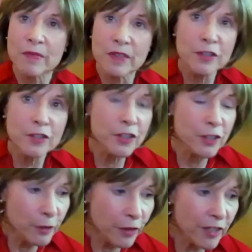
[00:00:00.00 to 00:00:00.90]
This is a
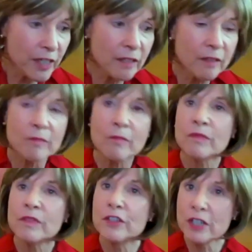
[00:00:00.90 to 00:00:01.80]
new thing,
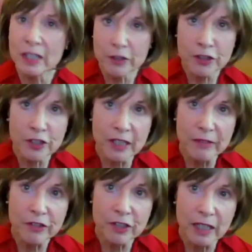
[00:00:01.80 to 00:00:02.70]
this consciousness
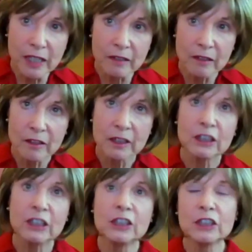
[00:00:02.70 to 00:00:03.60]
lifestyle,
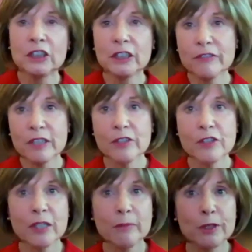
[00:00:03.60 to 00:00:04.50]
since the shift on
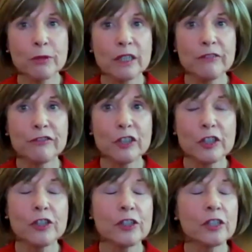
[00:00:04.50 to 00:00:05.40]
December
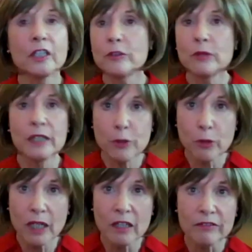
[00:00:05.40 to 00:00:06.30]
21st,
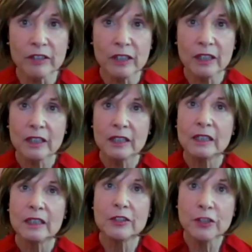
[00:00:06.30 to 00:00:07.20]
2012.
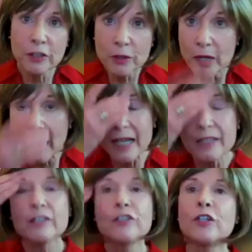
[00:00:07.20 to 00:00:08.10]
It's new, and
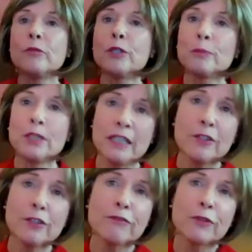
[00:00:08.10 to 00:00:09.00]
there's so much
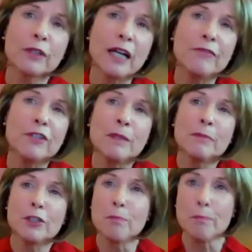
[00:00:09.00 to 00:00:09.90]
potential for life to be
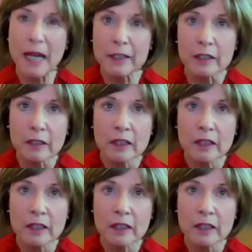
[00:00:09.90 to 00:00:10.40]
much better.